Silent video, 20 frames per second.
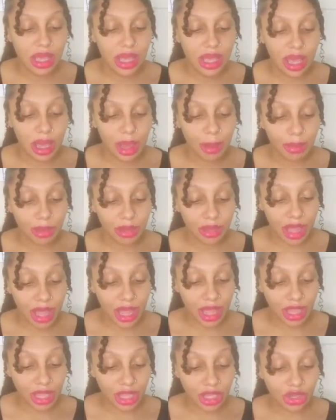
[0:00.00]

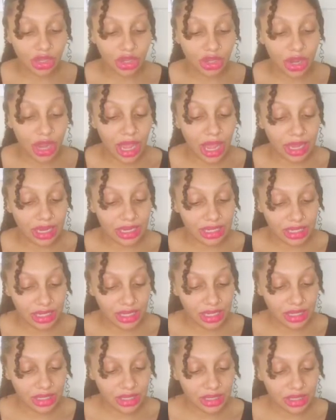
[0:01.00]
apply your
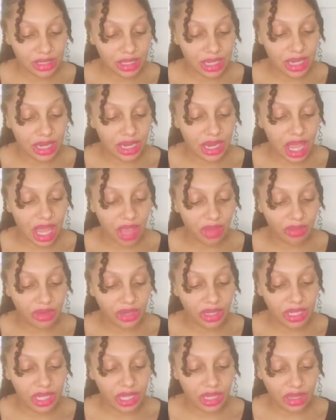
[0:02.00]
ideas in
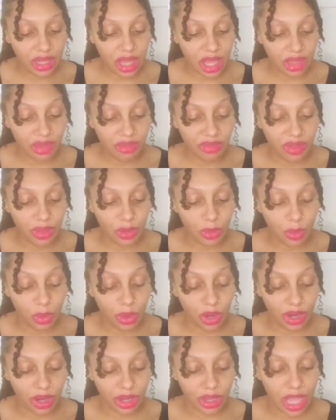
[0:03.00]
everyday life and work.